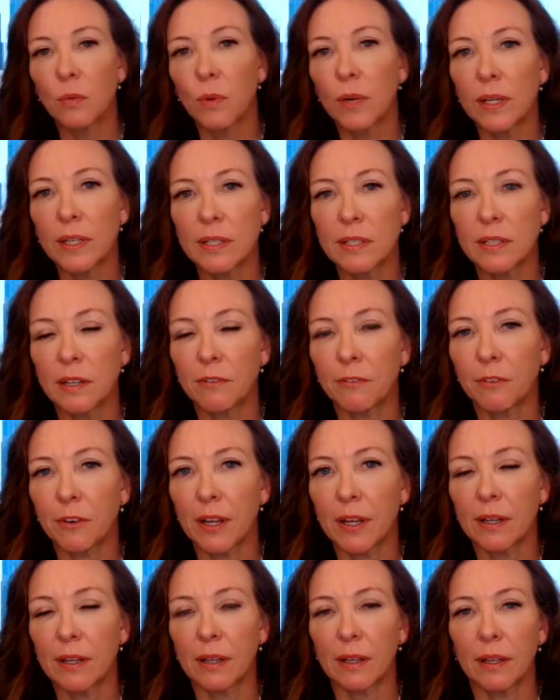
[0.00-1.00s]
is
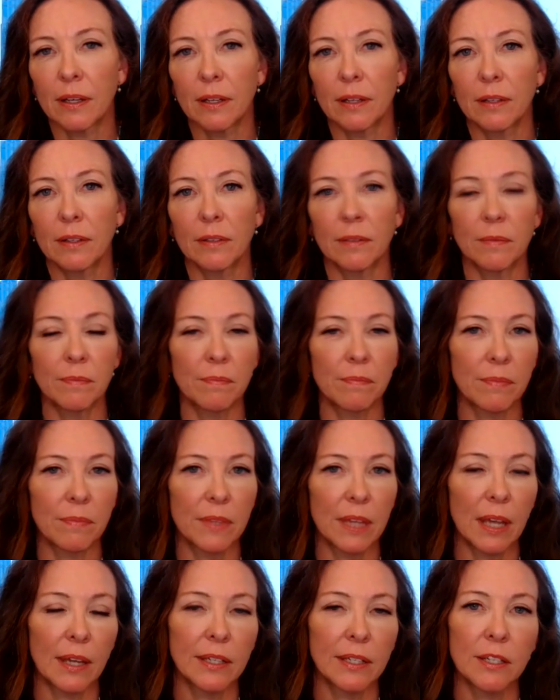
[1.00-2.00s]
different, uh,
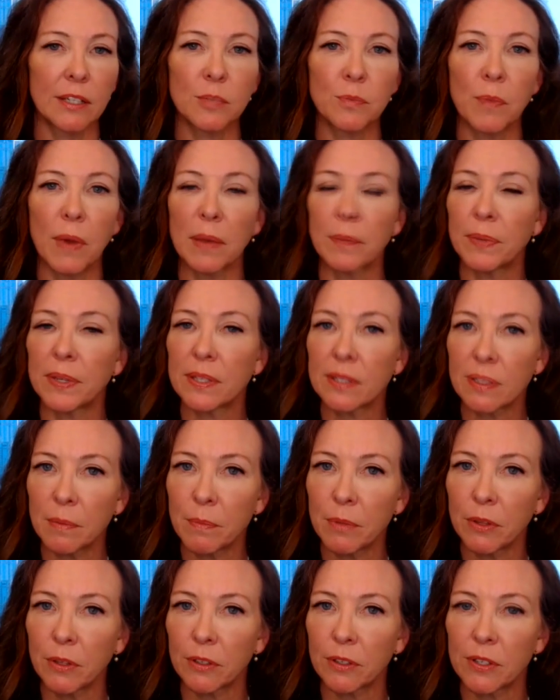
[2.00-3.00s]
the ideas might be
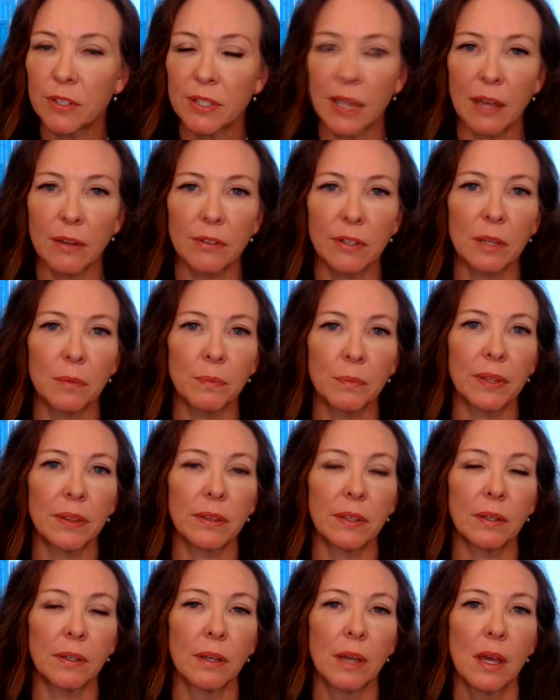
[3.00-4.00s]
similar sounding, but
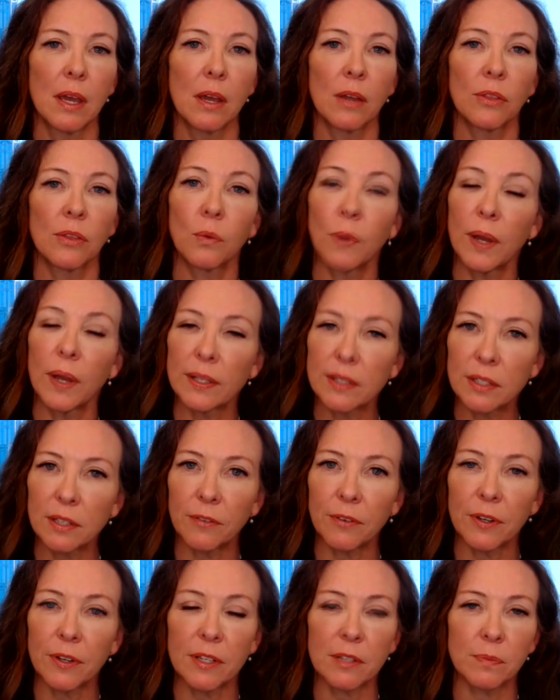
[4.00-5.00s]
the, the way it's
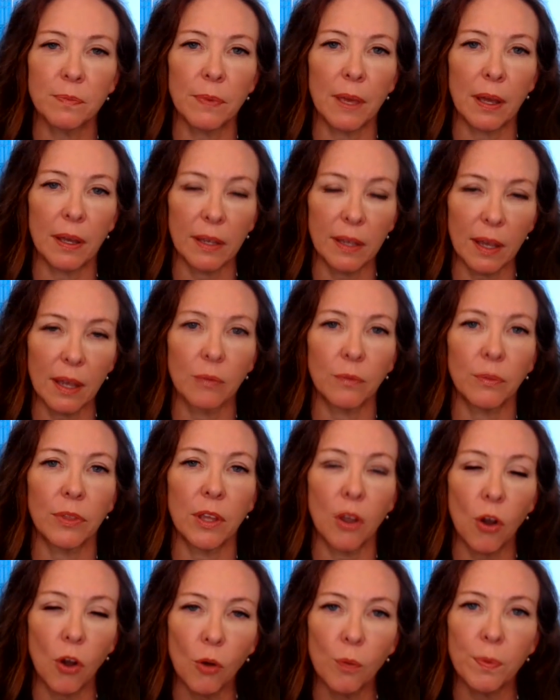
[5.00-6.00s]
different is, again,
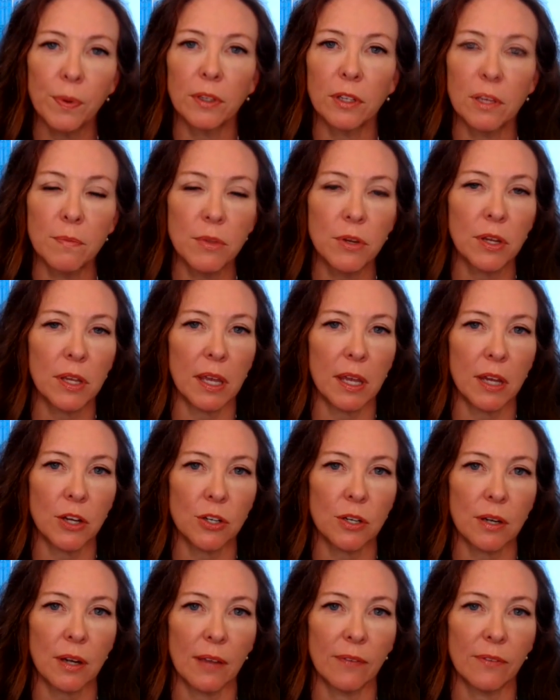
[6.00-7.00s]
the open
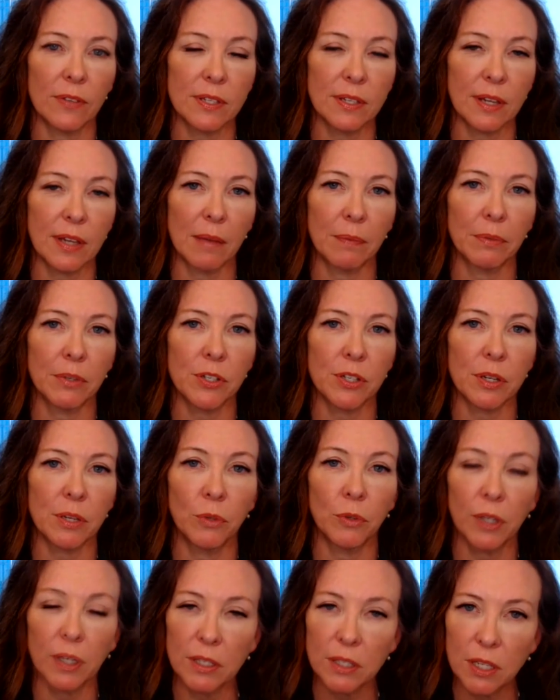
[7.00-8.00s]
communication I've established and
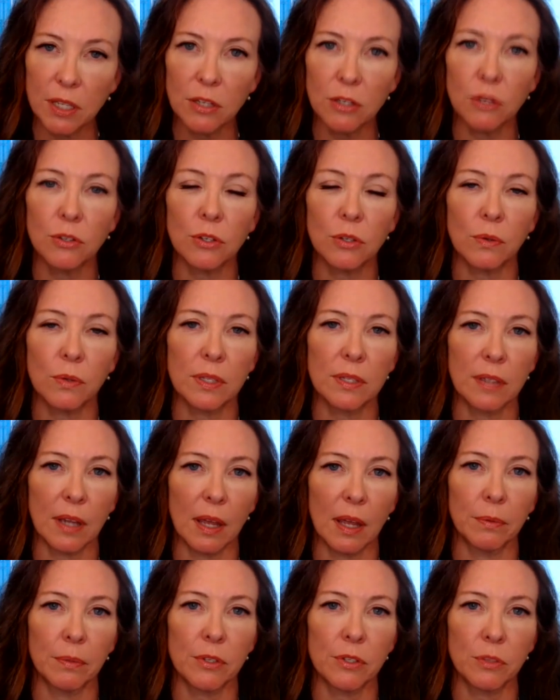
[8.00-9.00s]
will continue to
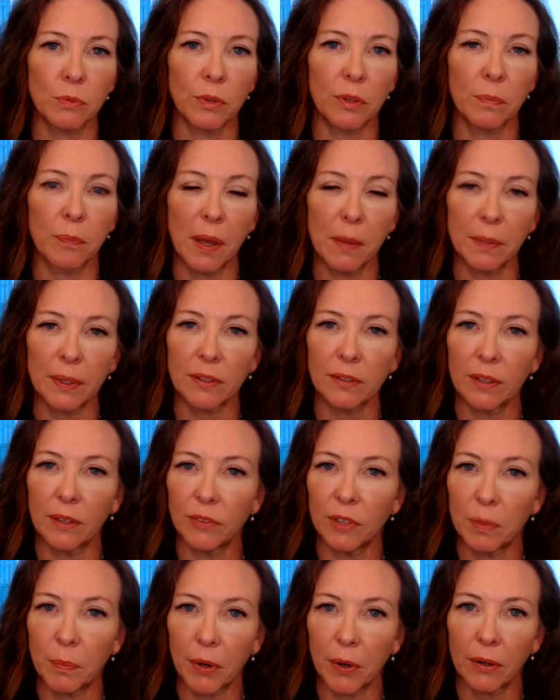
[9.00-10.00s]
establish with public
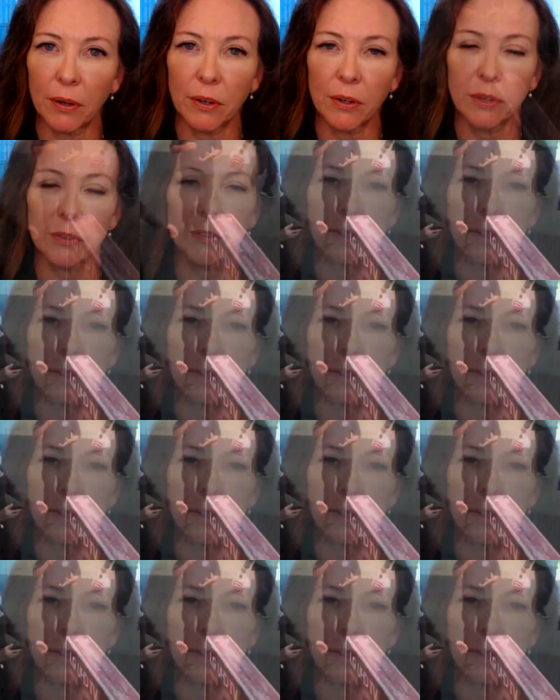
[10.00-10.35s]
safety partners.